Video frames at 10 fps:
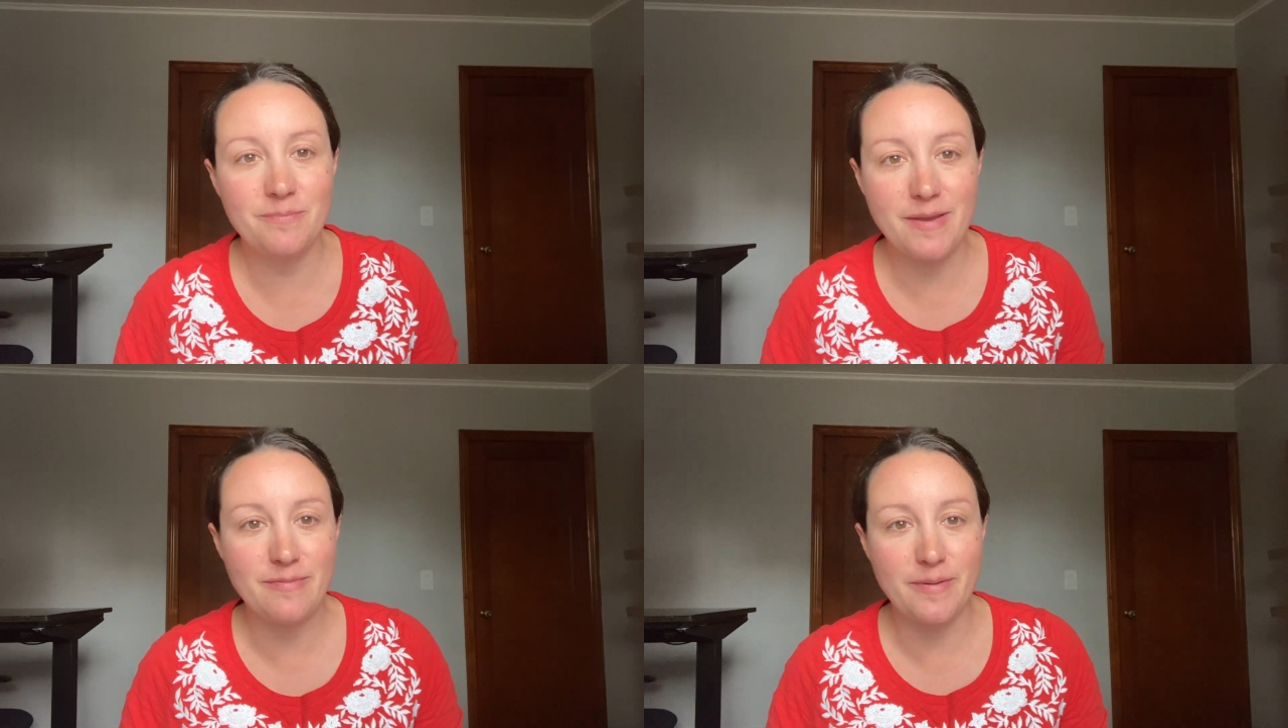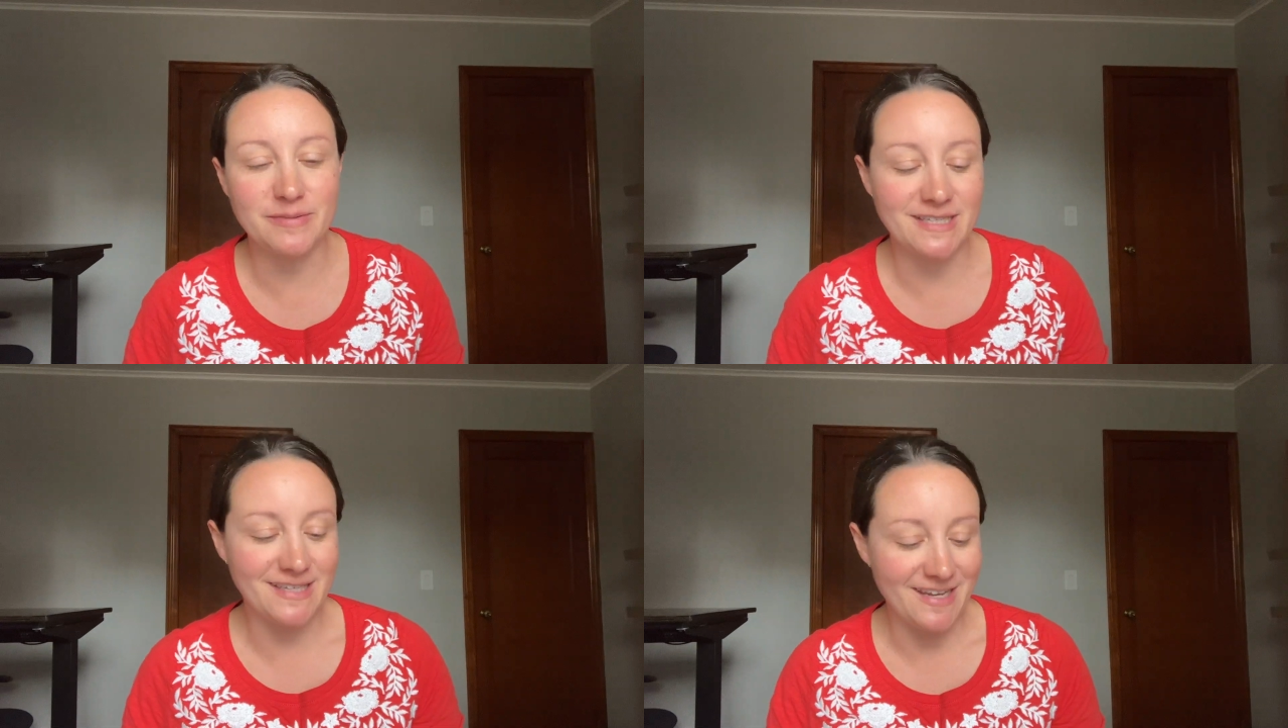Paper
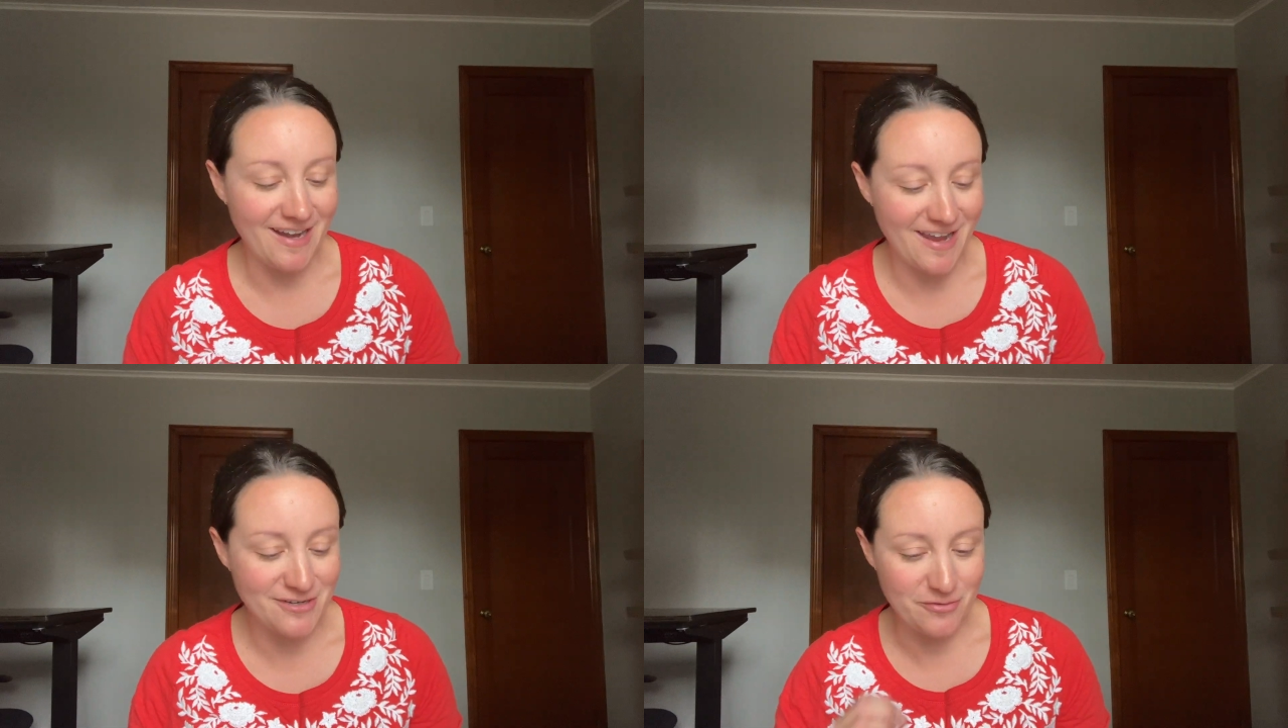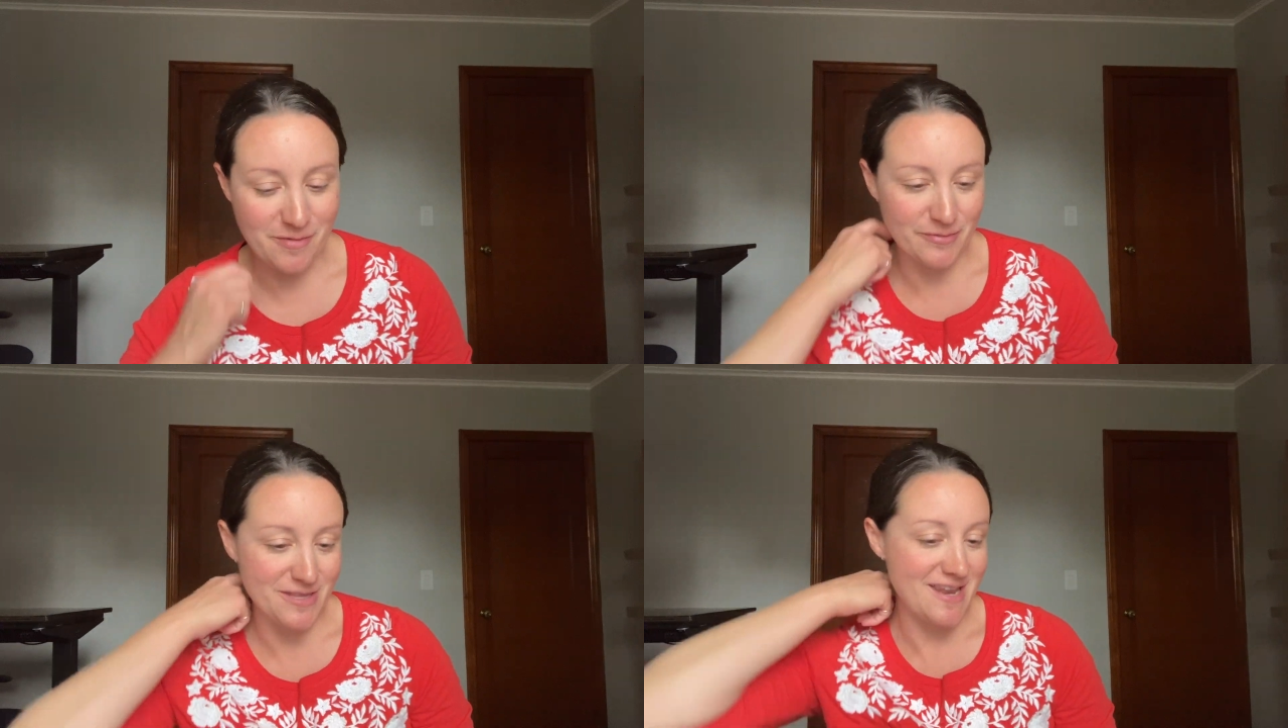Pumpkin Kit. I had to
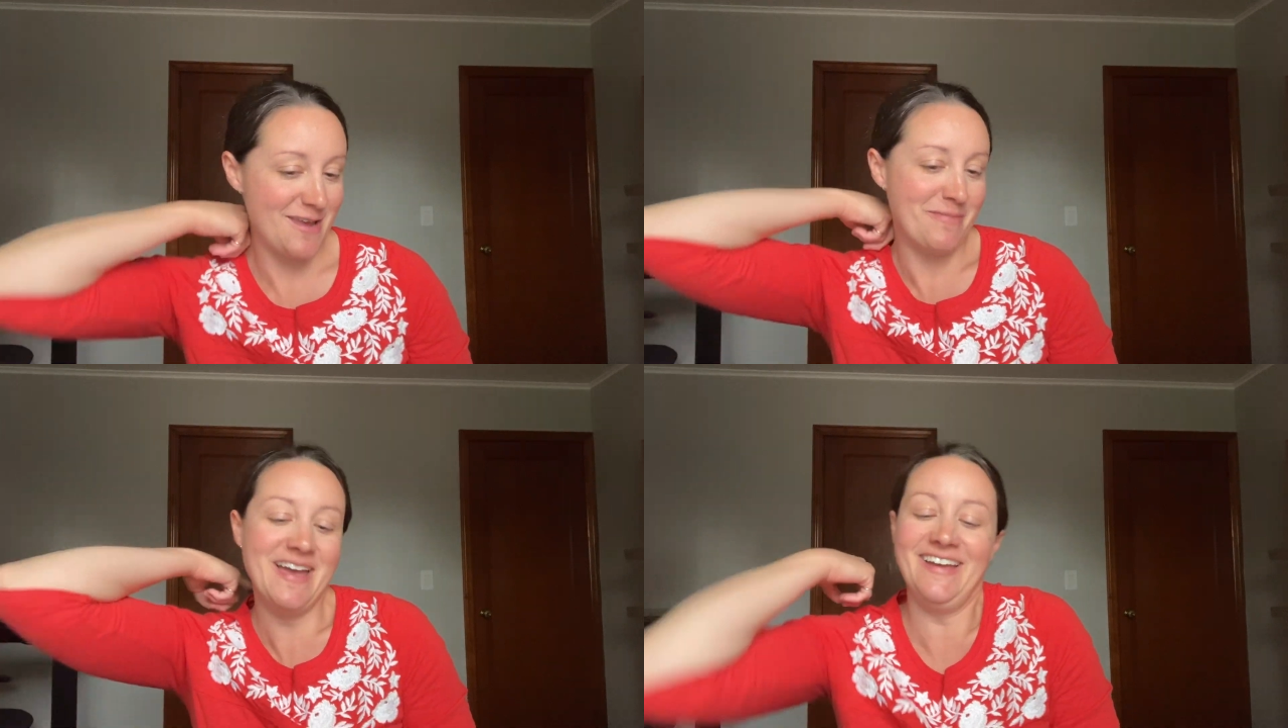remember the name.